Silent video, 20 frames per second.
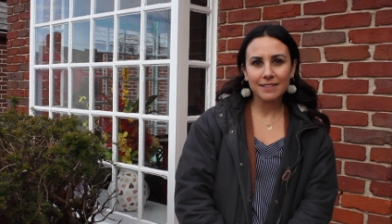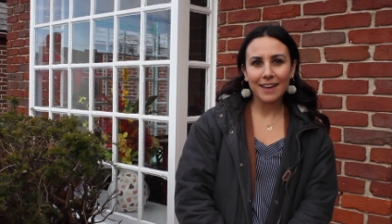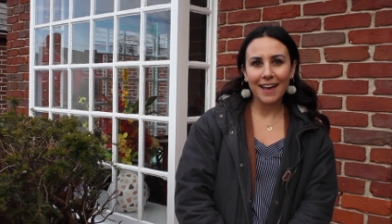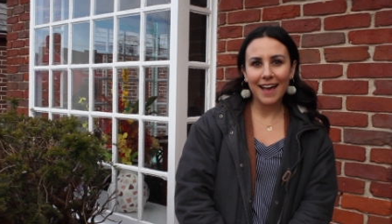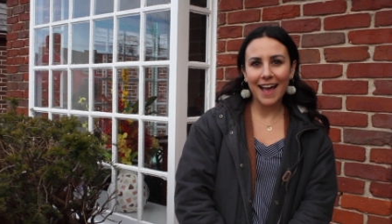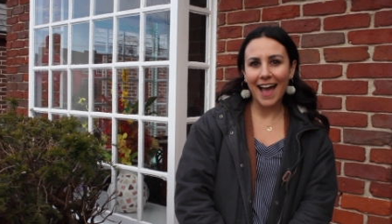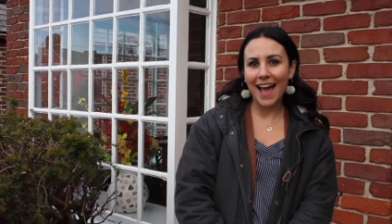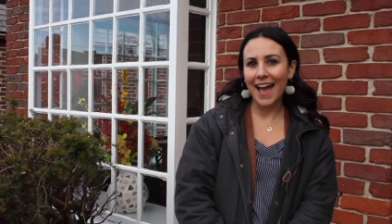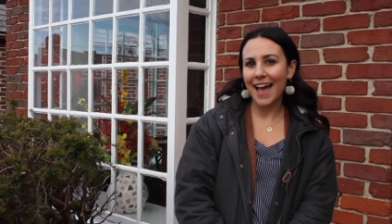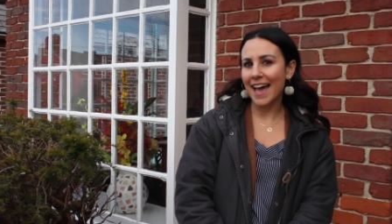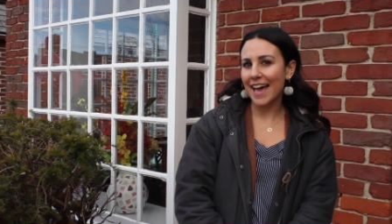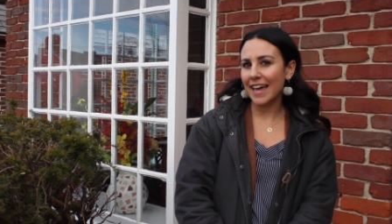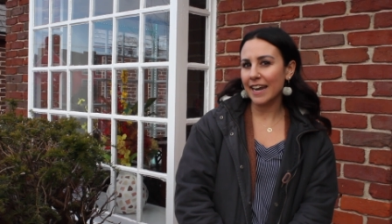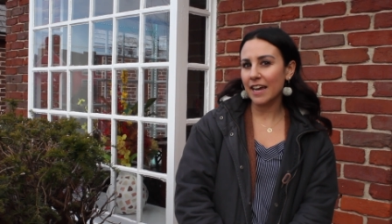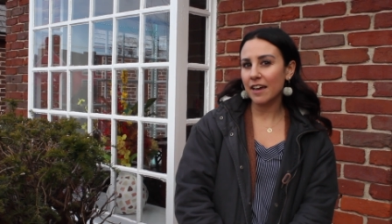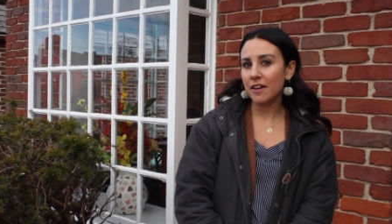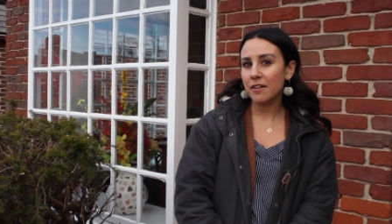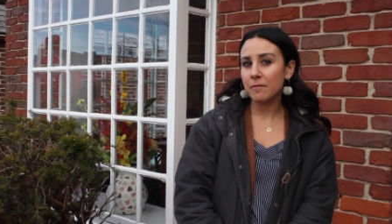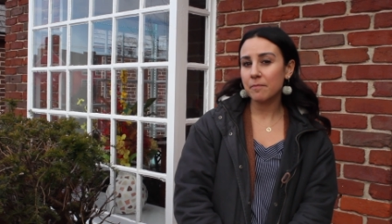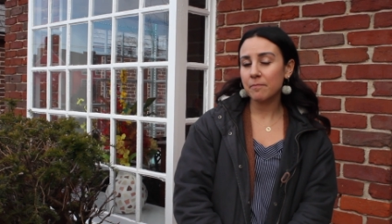yes, and
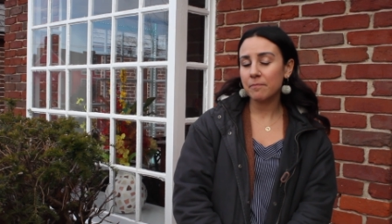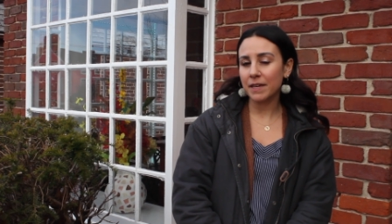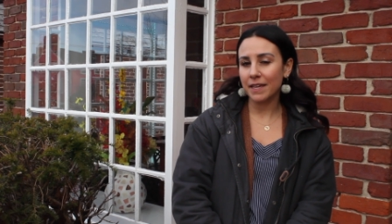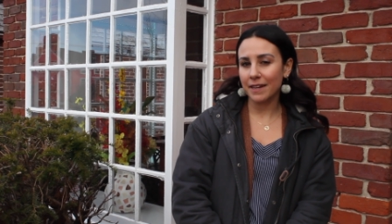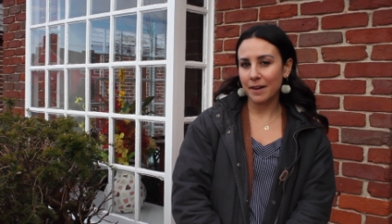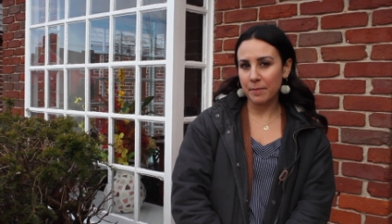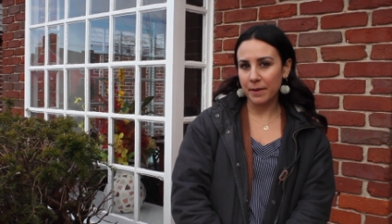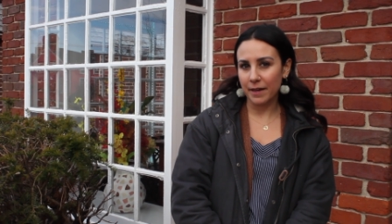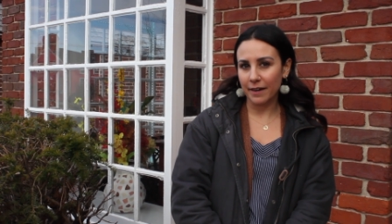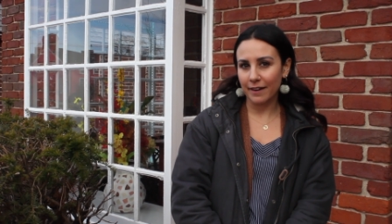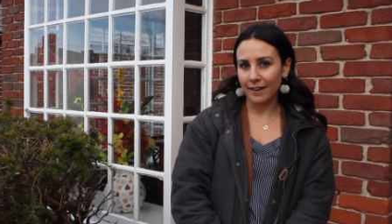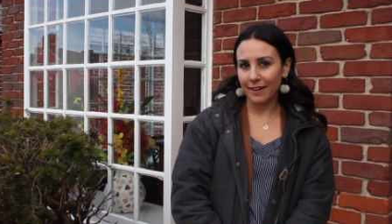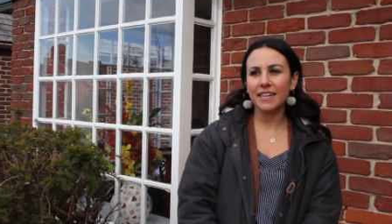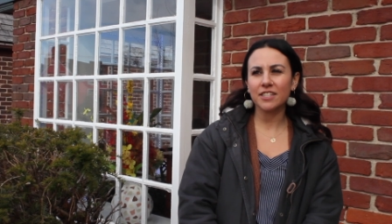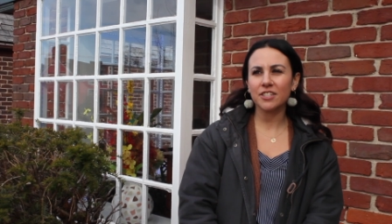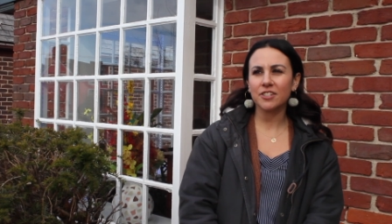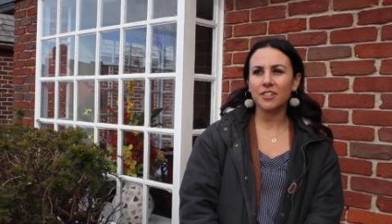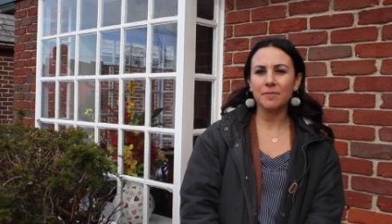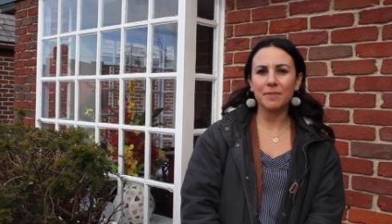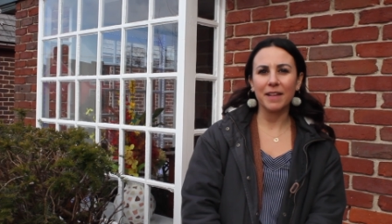peanut butter. I
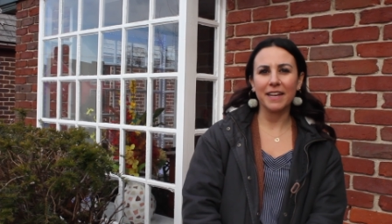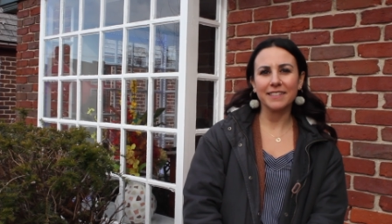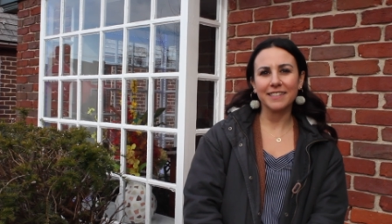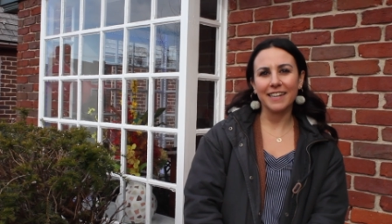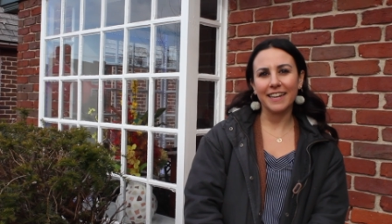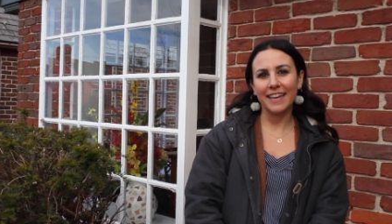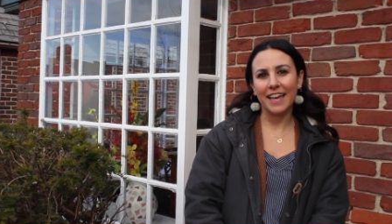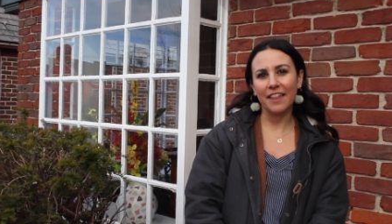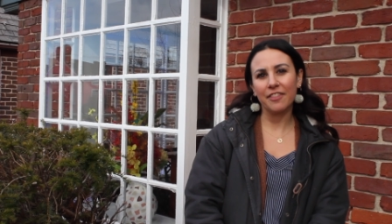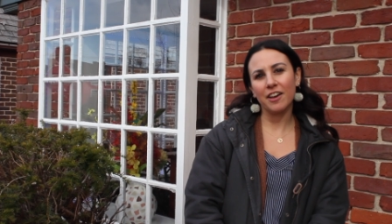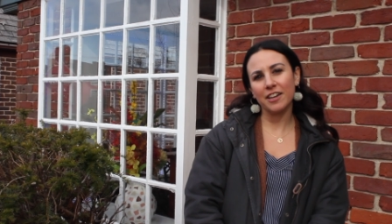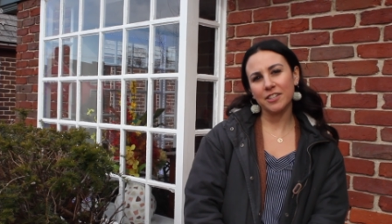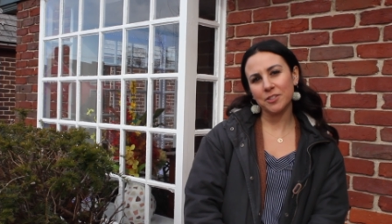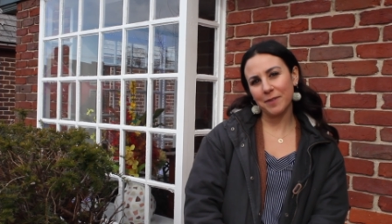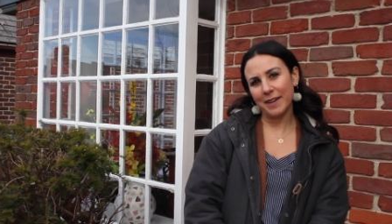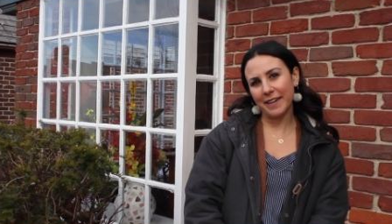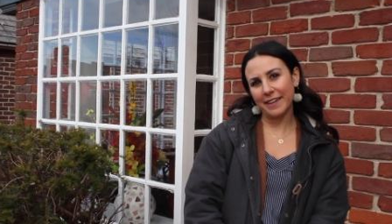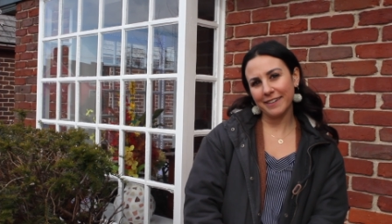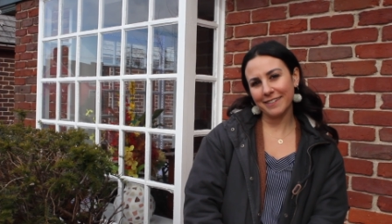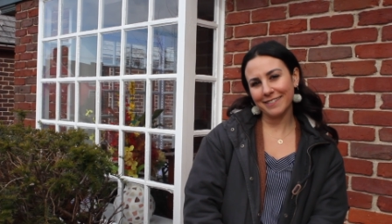screamed last night and lost
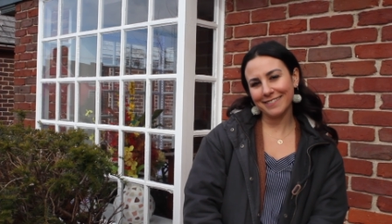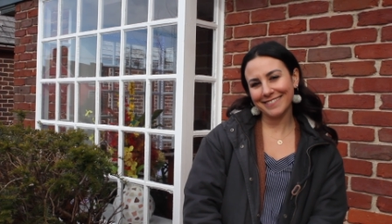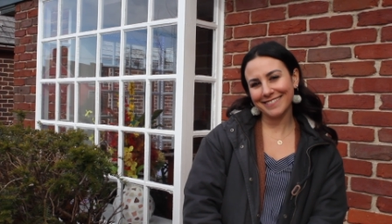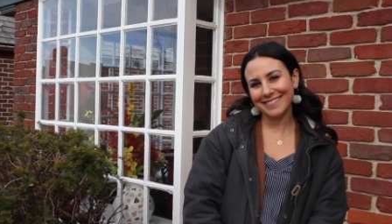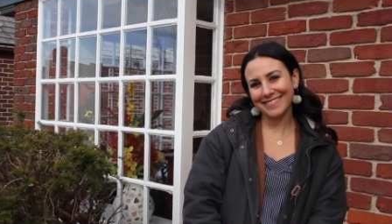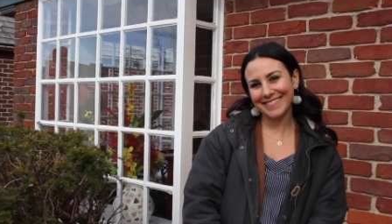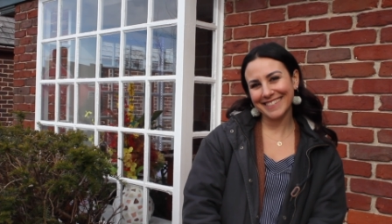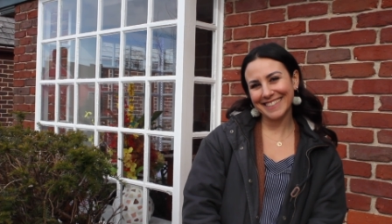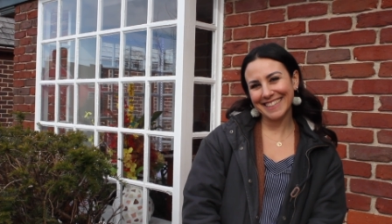weight. There you